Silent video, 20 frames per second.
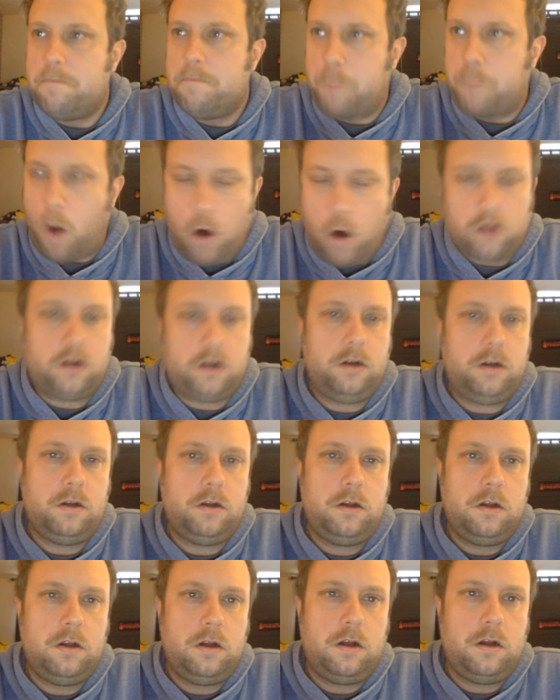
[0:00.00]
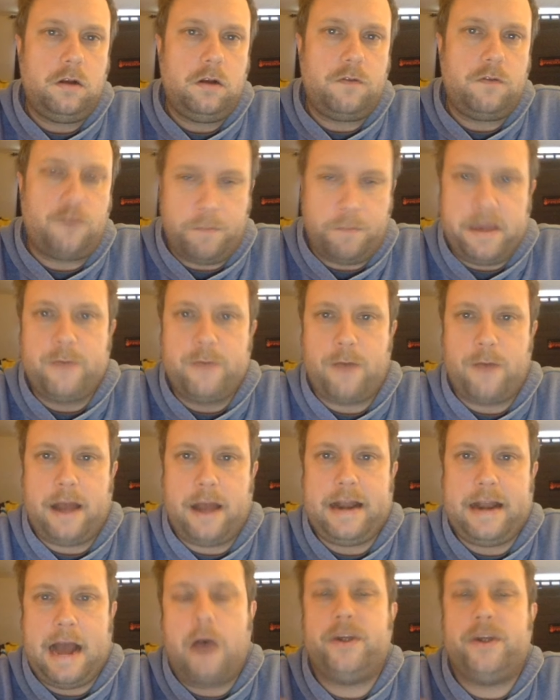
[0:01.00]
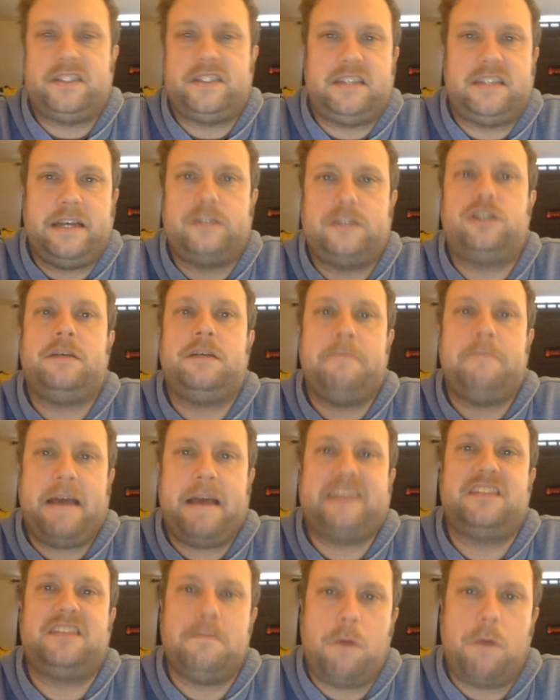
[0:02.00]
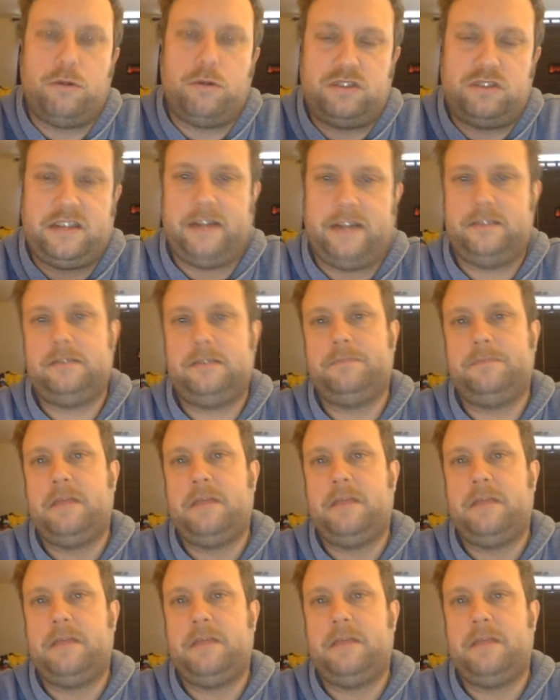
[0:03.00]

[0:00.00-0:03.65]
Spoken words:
Bulk, for me right now at CSG, makes the most sense.